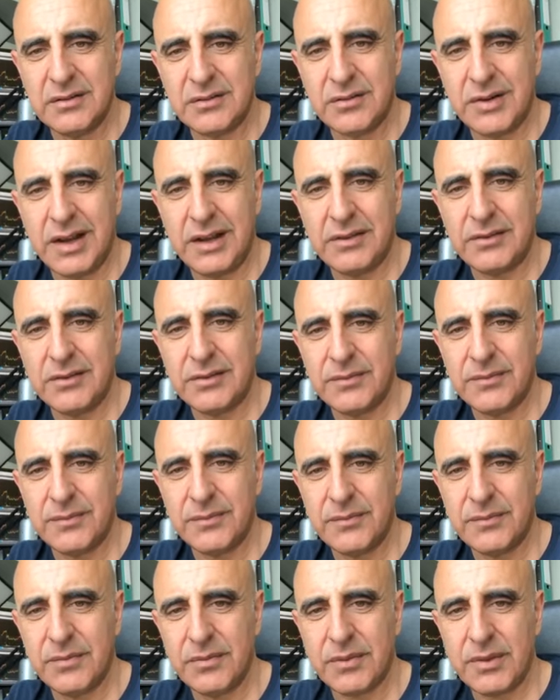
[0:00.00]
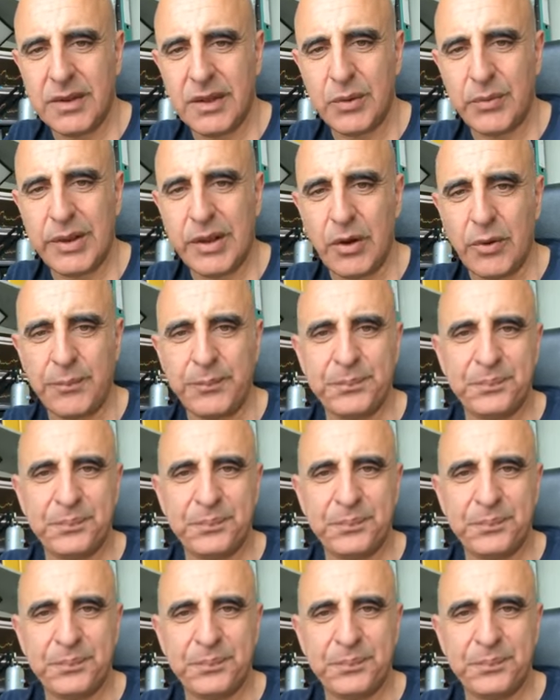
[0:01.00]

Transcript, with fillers: Right? Here we go.